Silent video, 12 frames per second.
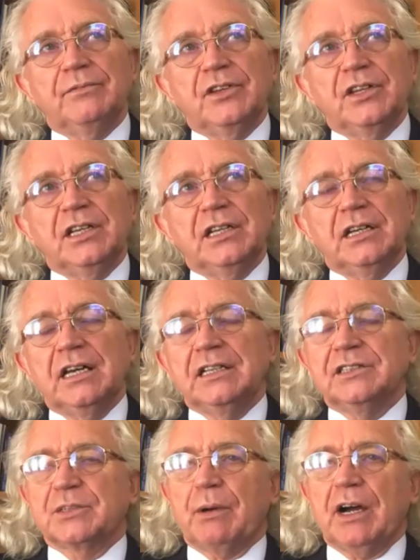the
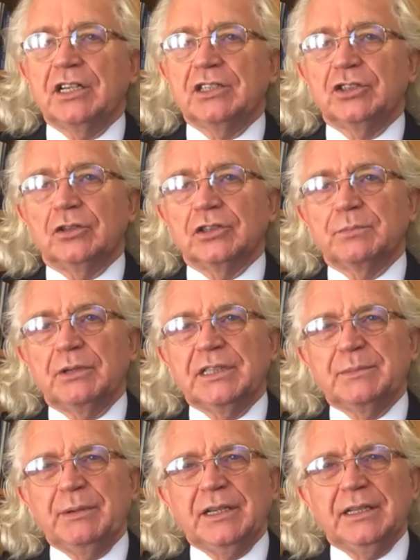Inspire tours, but
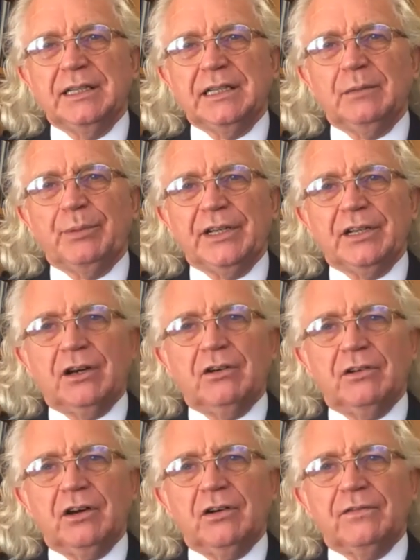it's been a little bit
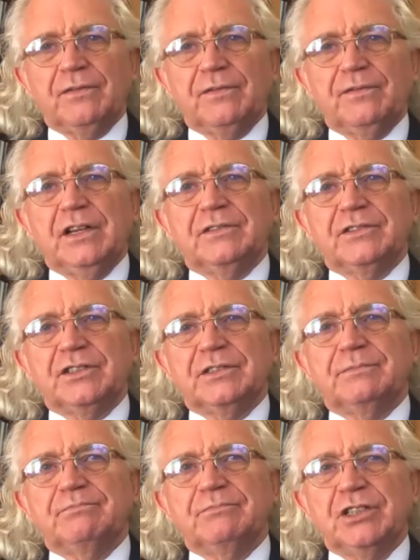off
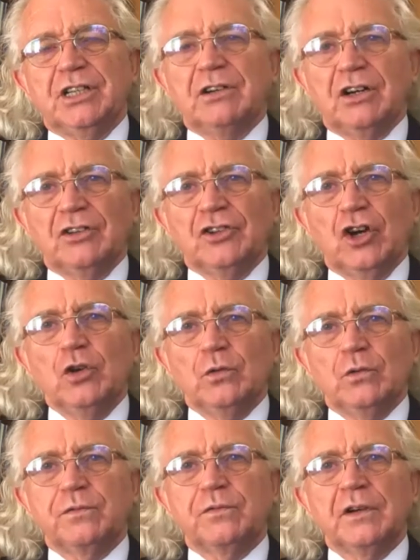the, on the
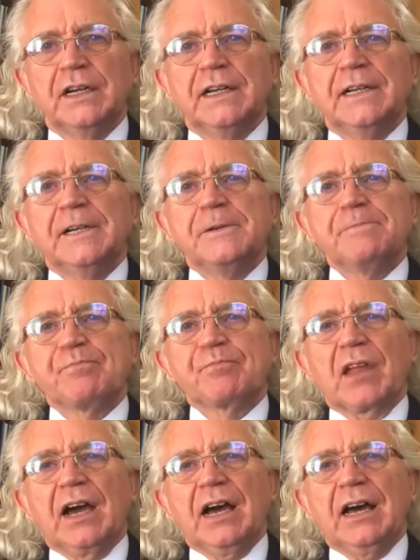hoof.
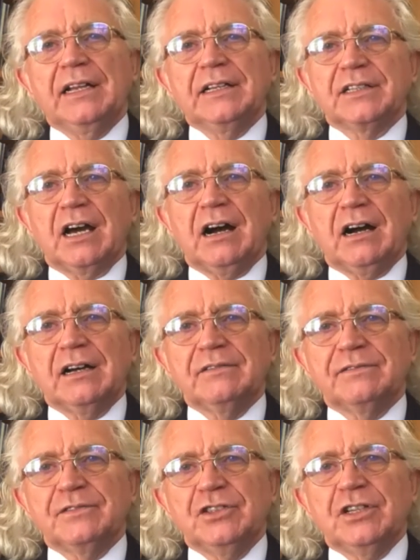And
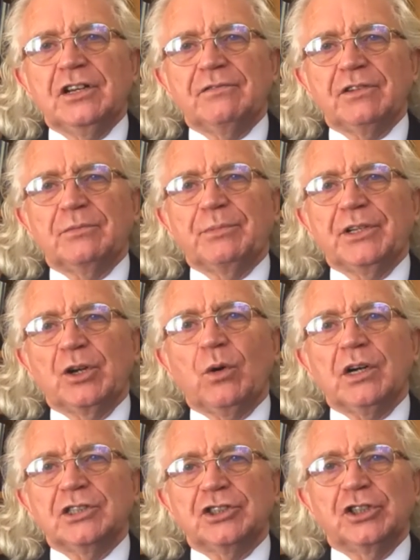I've never been
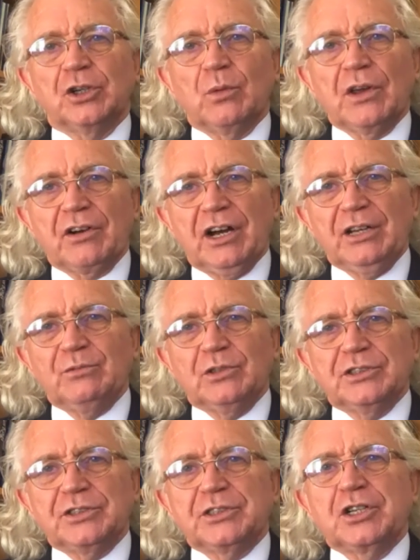quite sure whether I
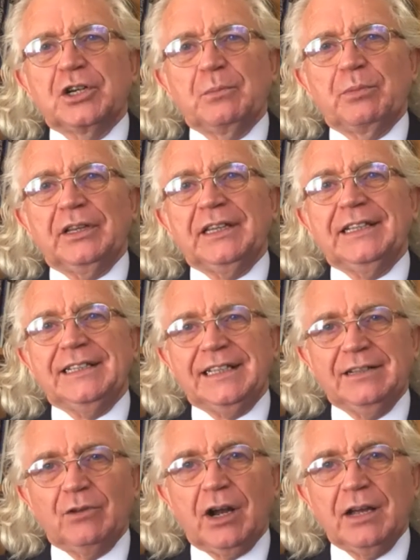was
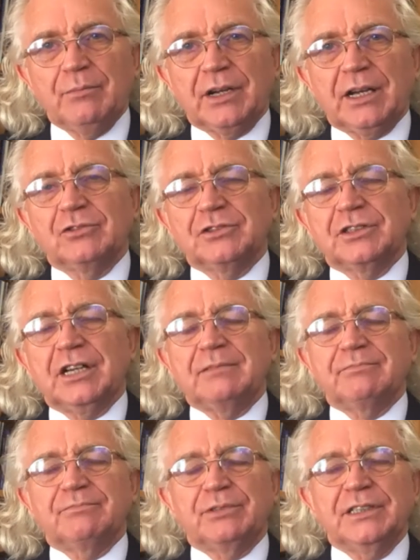completely right, but
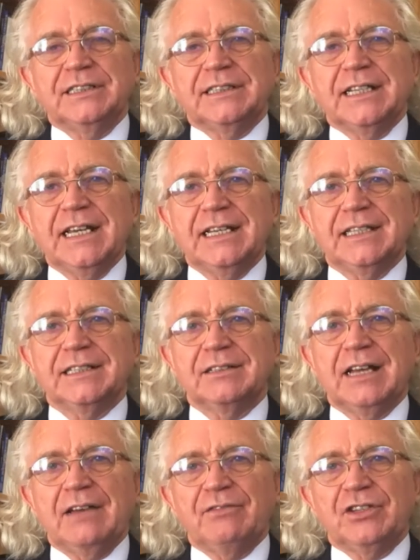I'm pleased to hear that
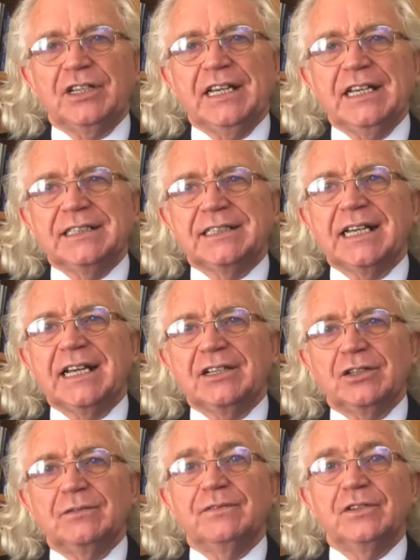everything he
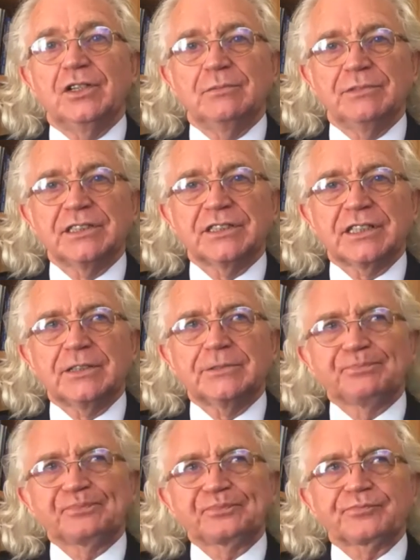said confirmed it. So